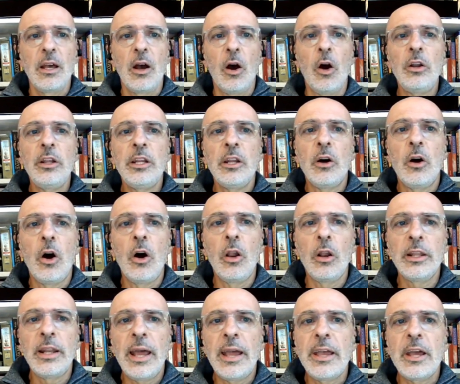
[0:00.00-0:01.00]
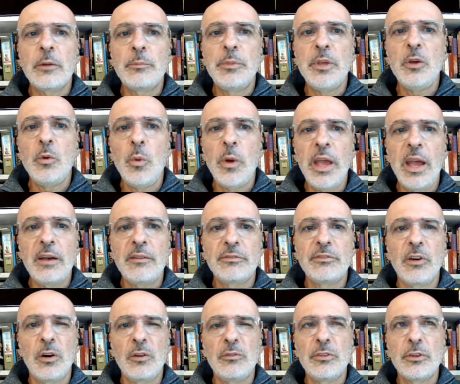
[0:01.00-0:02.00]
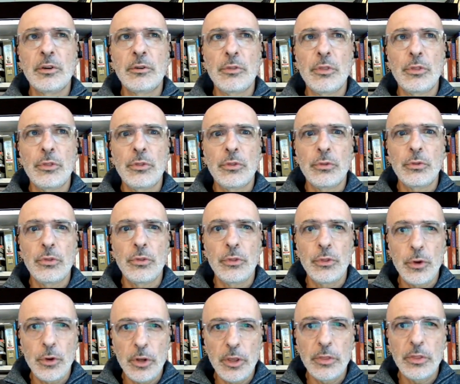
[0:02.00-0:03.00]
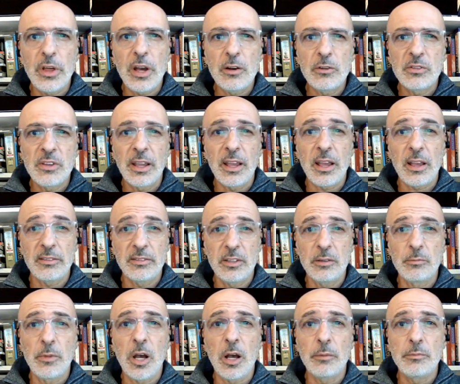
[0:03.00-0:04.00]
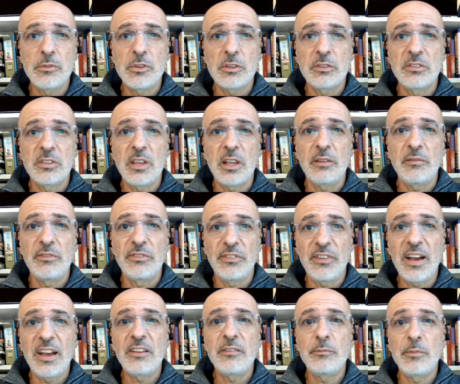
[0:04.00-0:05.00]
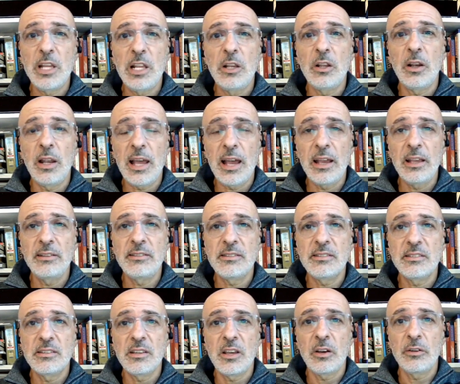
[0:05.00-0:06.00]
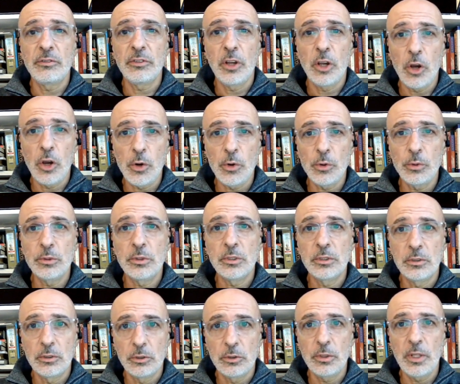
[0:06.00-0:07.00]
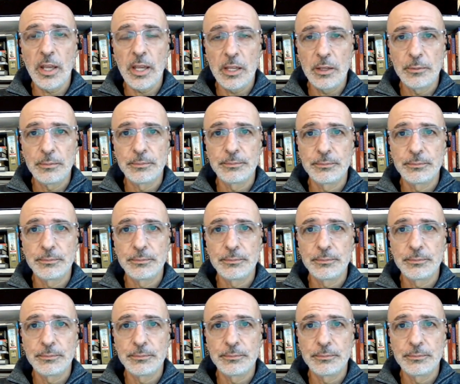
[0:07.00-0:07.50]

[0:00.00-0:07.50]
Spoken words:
All in all, in IRP, we have over 30,000 custom objects and 5 million lines of code today.